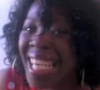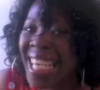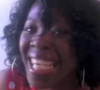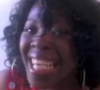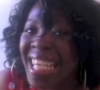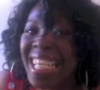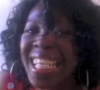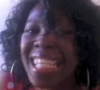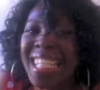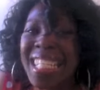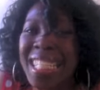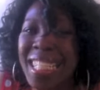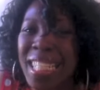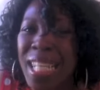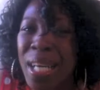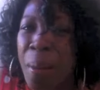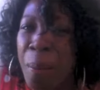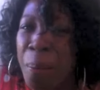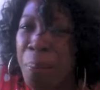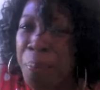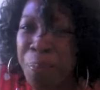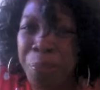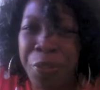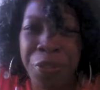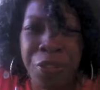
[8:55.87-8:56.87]
It is
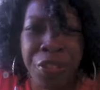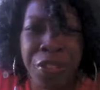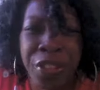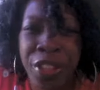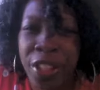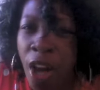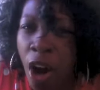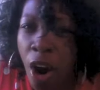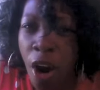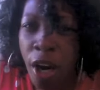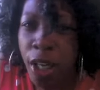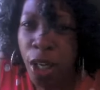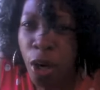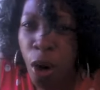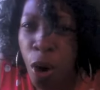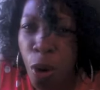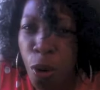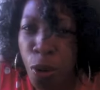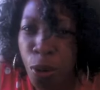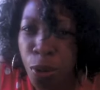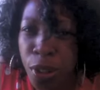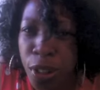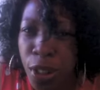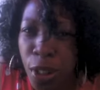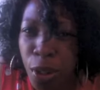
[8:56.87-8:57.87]
a dark
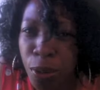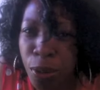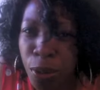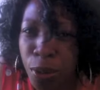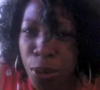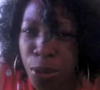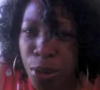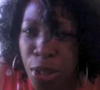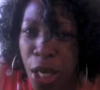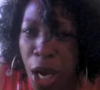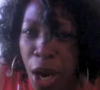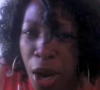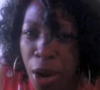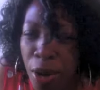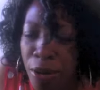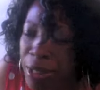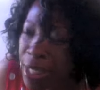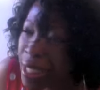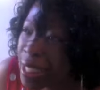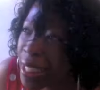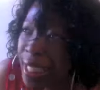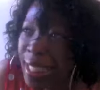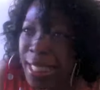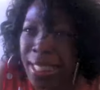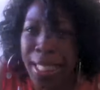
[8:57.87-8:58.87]
hole to go to, y'all.
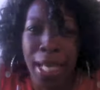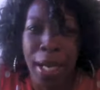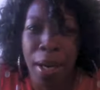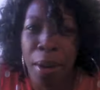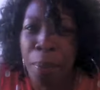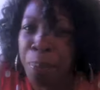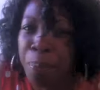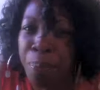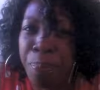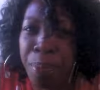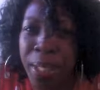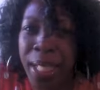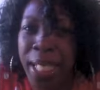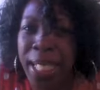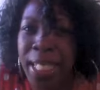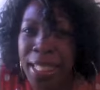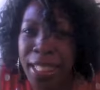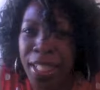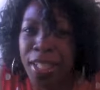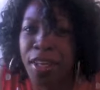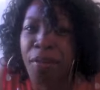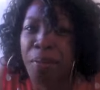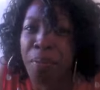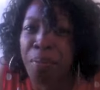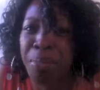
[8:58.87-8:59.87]
It is a place
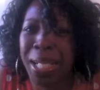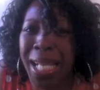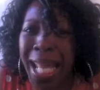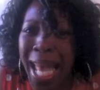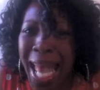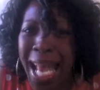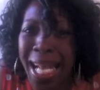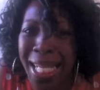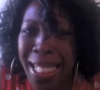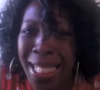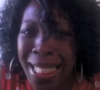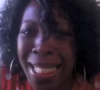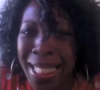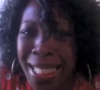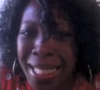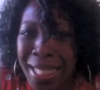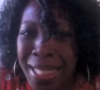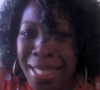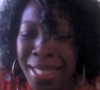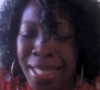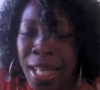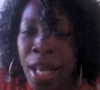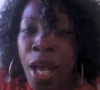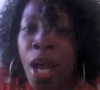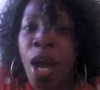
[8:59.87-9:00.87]
of
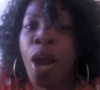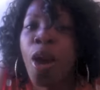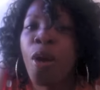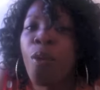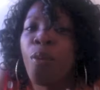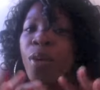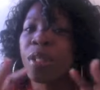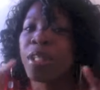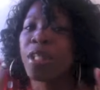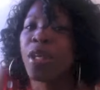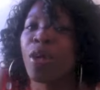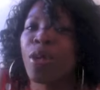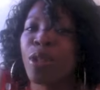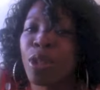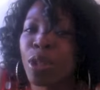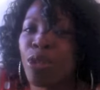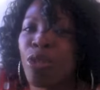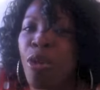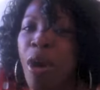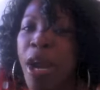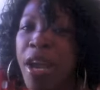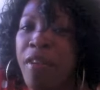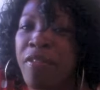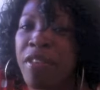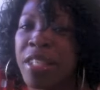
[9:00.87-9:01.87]
blackness. When those
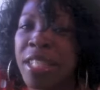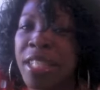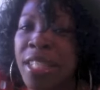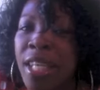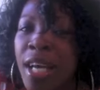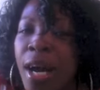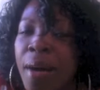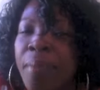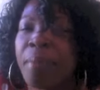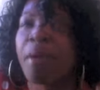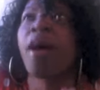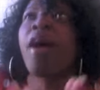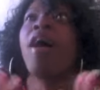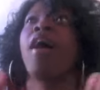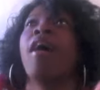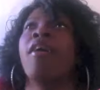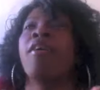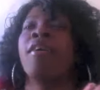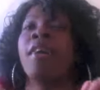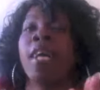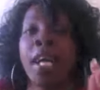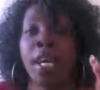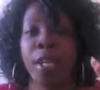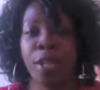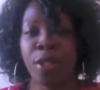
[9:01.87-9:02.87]
cravings come
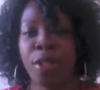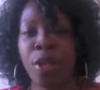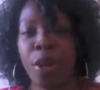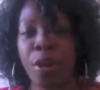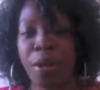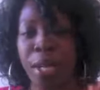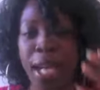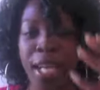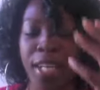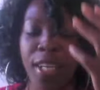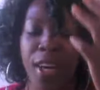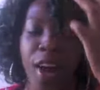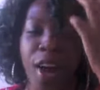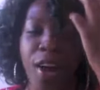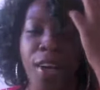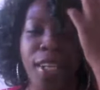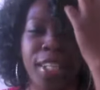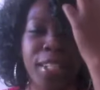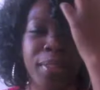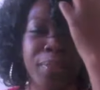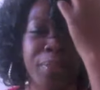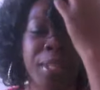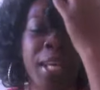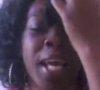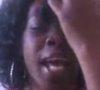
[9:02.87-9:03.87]
up, you know what I call
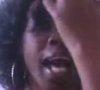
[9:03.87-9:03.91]
it?